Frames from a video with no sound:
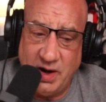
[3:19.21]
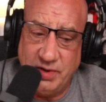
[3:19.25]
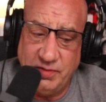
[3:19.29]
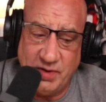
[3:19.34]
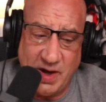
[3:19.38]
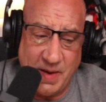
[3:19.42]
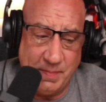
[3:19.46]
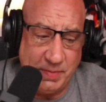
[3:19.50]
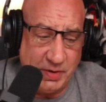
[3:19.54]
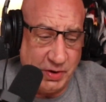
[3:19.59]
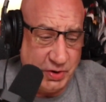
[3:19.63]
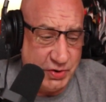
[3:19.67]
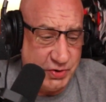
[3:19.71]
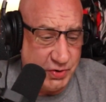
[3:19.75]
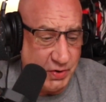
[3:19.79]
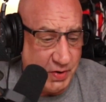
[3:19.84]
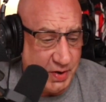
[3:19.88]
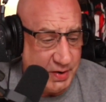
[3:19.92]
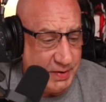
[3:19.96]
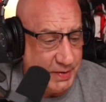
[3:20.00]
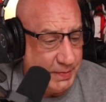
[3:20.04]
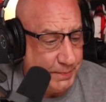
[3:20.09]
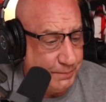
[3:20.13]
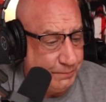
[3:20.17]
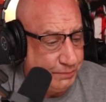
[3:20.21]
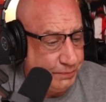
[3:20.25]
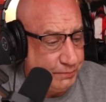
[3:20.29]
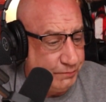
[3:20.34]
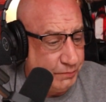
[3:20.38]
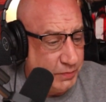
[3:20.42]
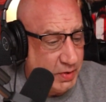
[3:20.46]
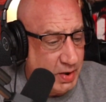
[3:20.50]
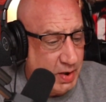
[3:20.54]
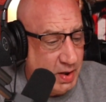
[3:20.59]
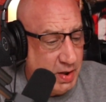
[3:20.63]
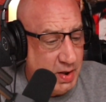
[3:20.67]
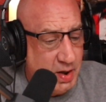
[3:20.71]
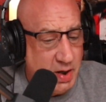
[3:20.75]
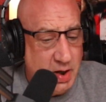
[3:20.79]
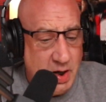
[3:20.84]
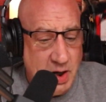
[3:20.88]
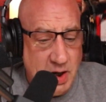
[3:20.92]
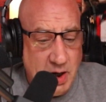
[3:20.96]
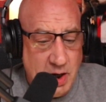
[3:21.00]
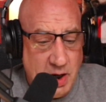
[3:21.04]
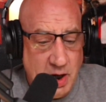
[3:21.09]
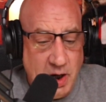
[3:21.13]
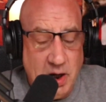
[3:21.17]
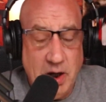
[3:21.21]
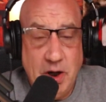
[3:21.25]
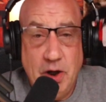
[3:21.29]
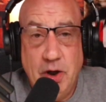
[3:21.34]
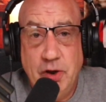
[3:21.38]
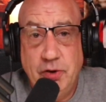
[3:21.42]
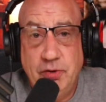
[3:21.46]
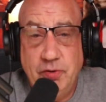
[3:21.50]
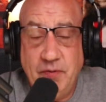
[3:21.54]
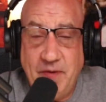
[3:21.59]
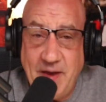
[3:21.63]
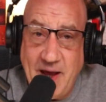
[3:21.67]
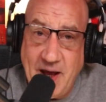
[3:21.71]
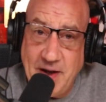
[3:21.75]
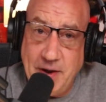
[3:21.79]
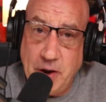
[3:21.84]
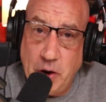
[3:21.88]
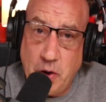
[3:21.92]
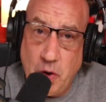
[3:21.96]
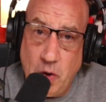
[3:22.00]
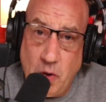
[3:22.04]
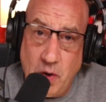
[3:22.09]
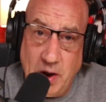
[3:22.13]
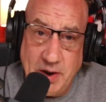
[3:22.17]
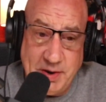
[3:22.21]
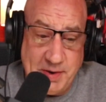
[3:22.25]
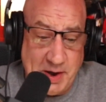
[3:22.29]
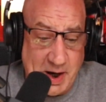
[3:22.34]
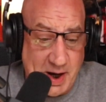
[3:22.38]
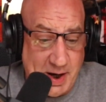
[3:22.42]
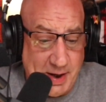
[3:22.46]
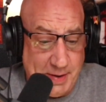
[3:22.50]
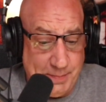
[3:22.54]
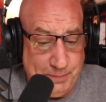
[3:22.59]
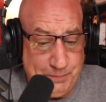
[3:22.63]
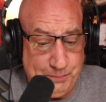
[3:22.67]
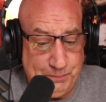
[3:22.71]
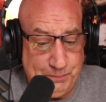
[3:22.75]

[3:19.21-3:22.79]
as I'm concerned. So they had their court date.